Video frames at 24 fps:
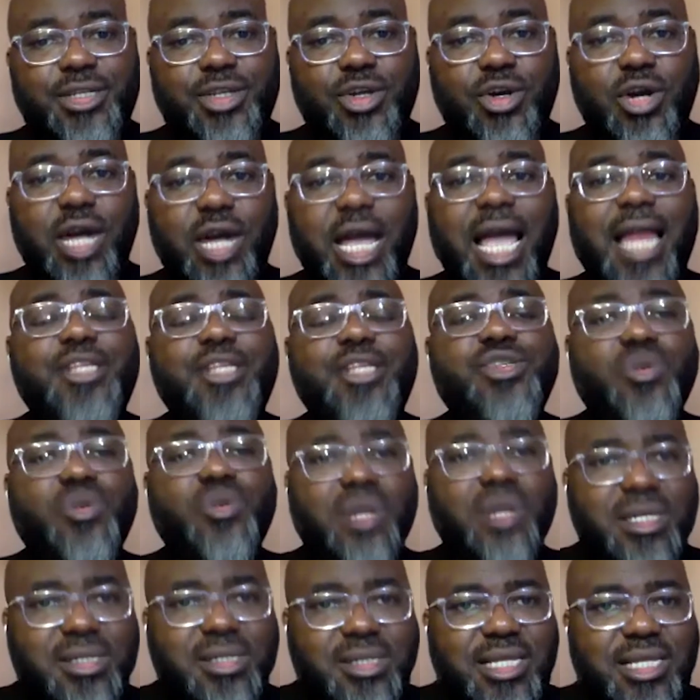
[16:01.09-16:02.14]
sector, I need
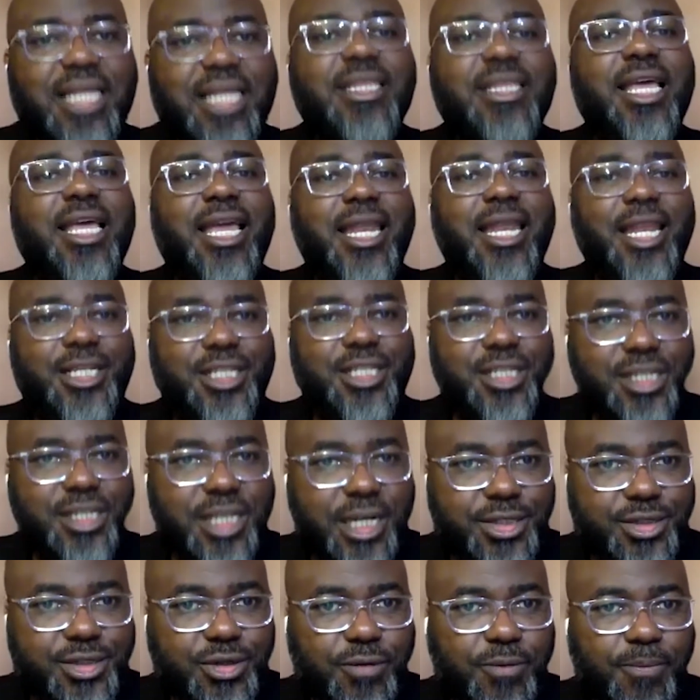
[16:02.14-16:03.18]
to understand the energy
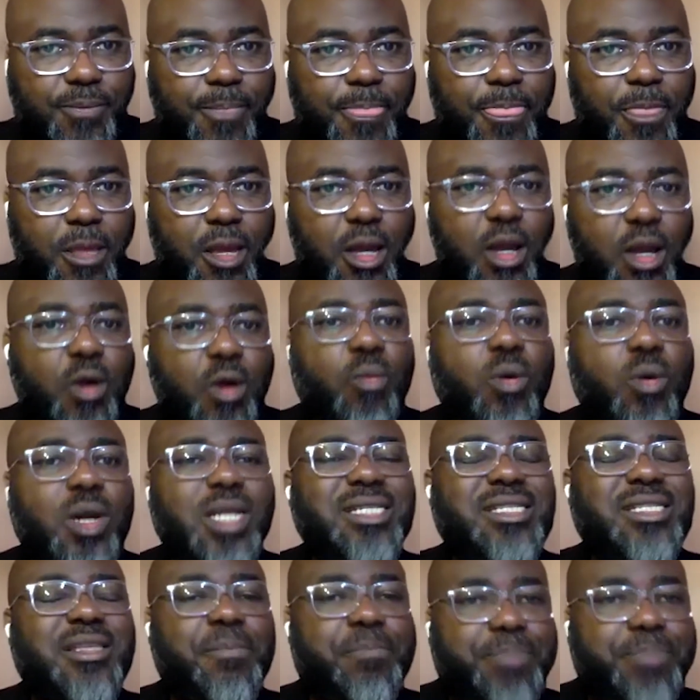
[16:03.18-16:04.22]
sector.
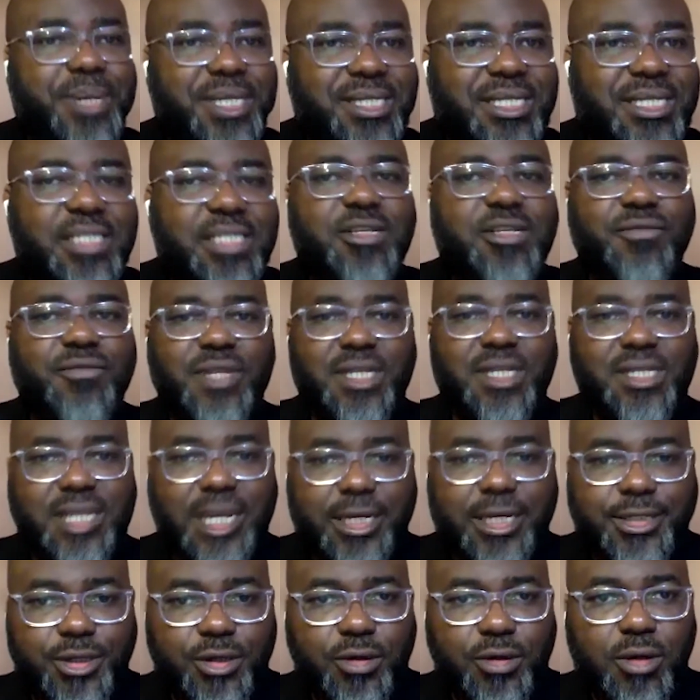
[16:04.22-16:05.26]
What is the business of the
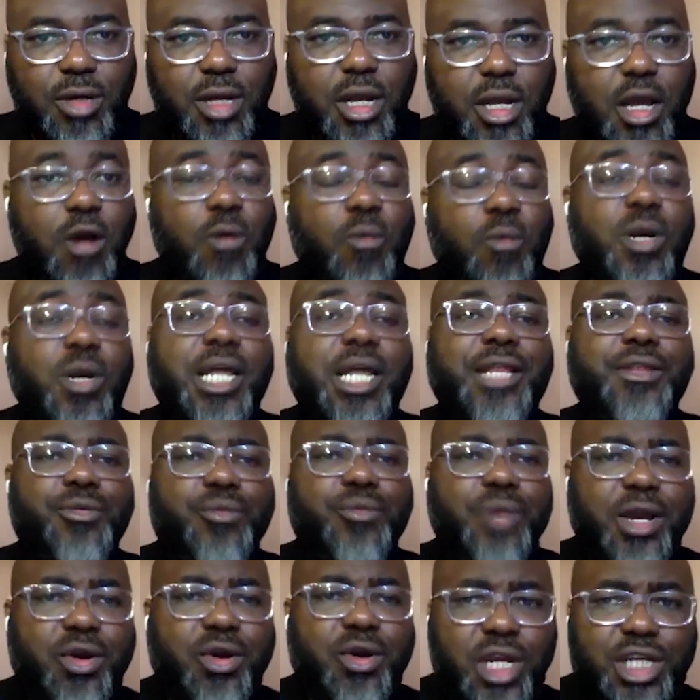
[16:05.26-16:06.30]
sector? What are
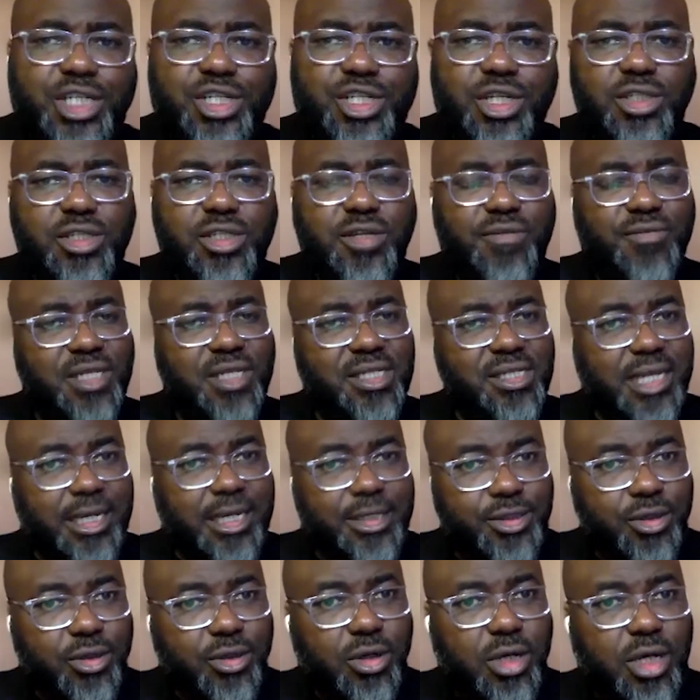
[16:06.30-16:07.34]
the regulations of the
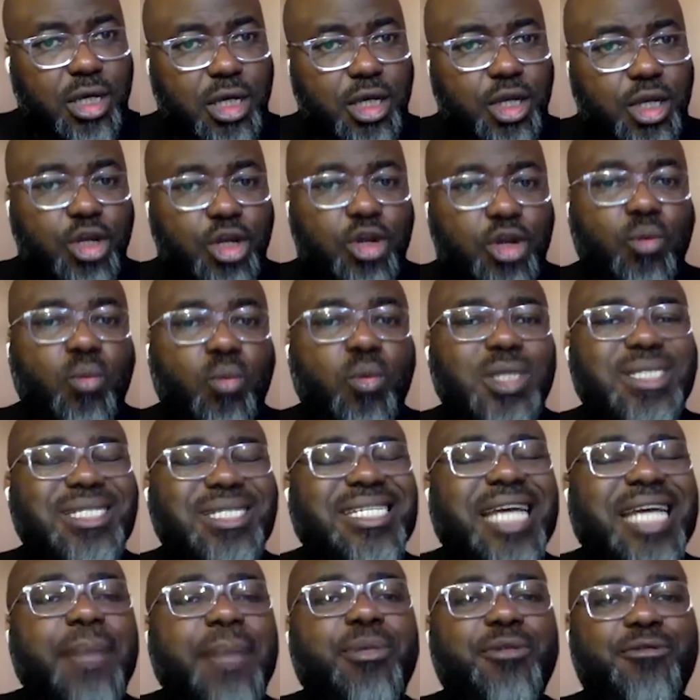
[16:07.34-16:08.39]
sector? You know, what
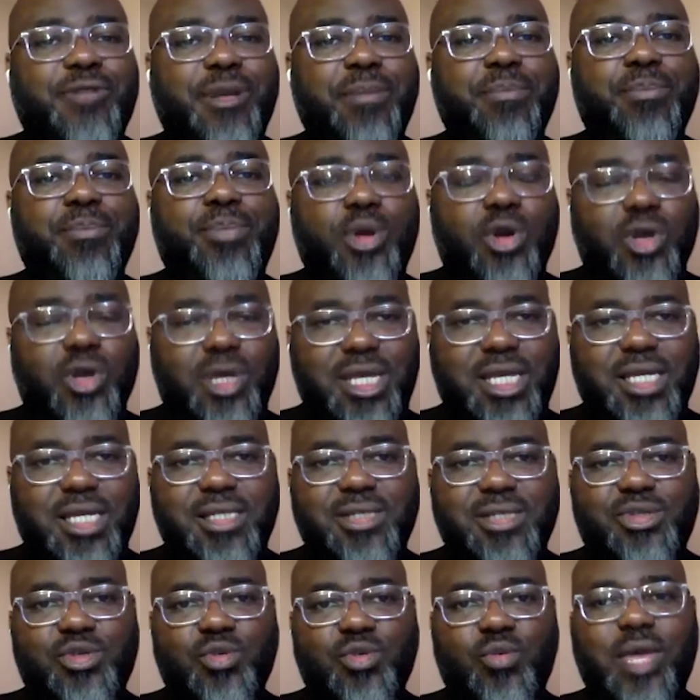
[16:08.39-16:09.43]
type of
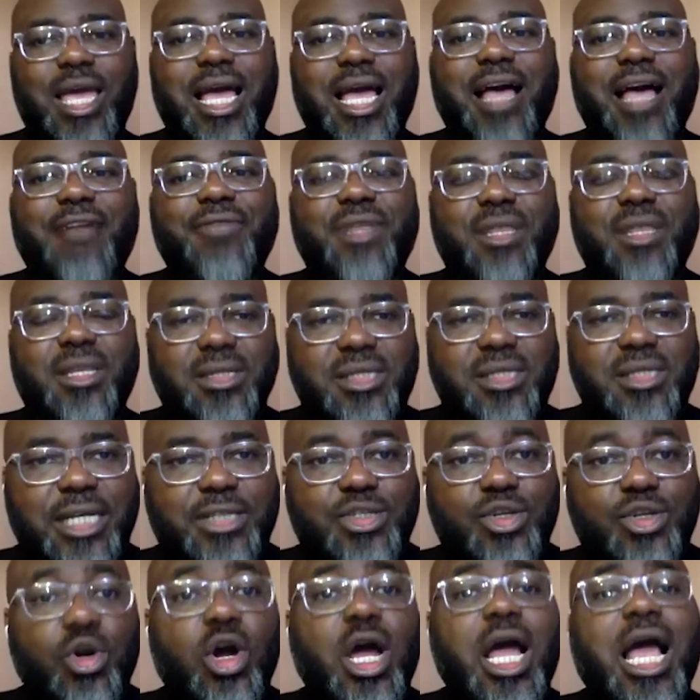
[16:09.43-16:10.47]
employees do we have in the
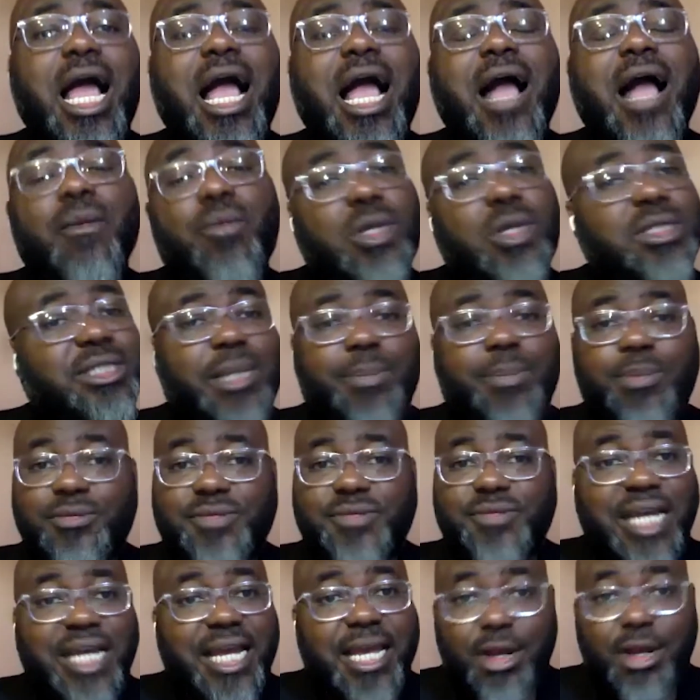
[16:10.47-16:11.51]
sector? And what type
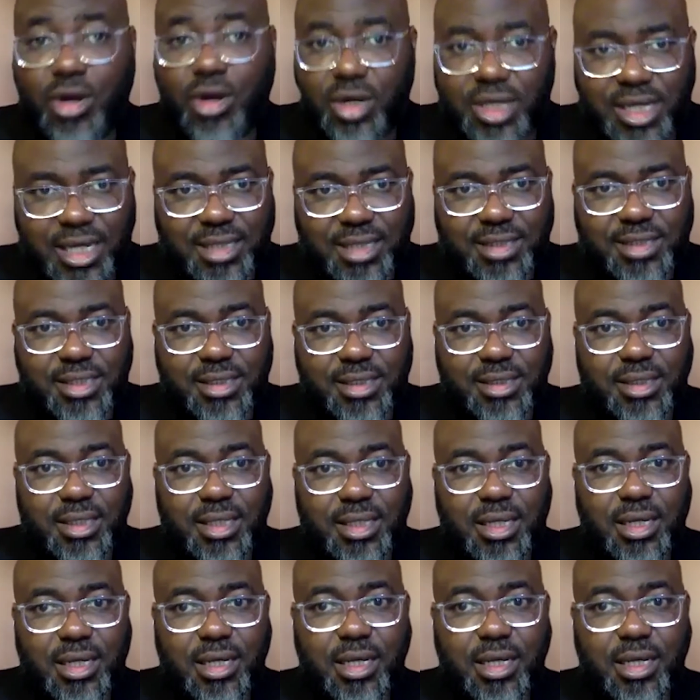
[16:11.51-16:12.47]
of target audiences?